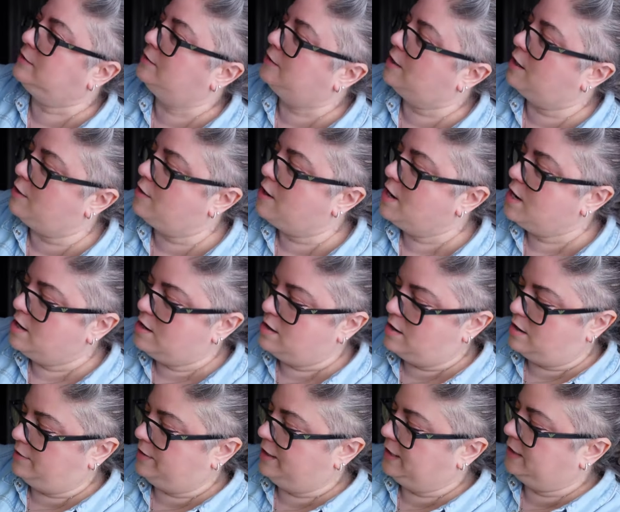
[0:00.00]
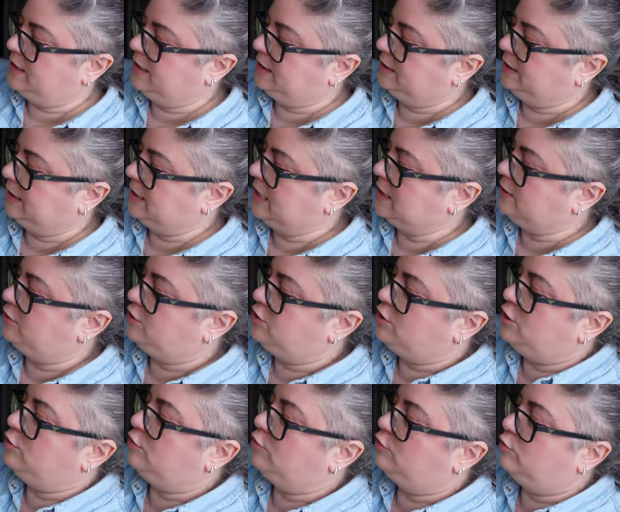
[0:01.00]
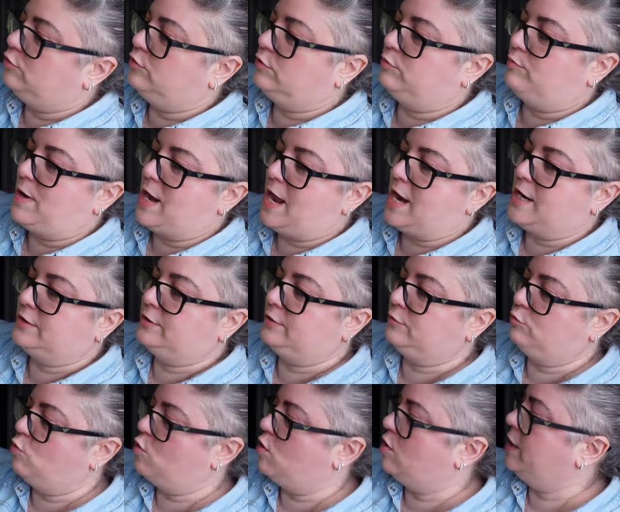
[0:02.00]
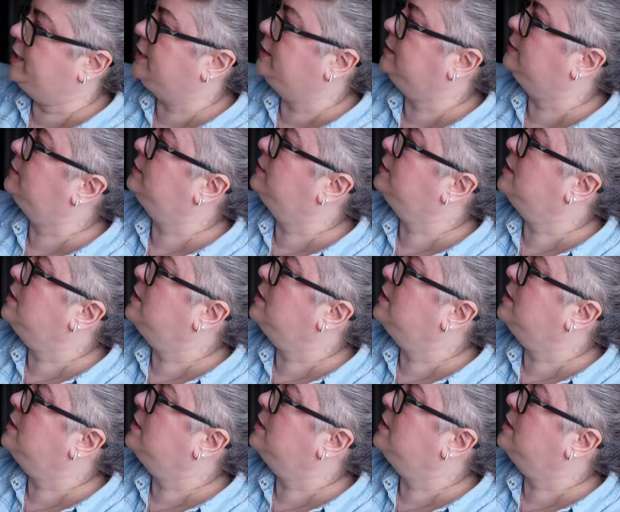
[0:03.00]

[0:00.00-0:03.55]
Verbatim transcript: So I think this against neutrals, blacks, whites,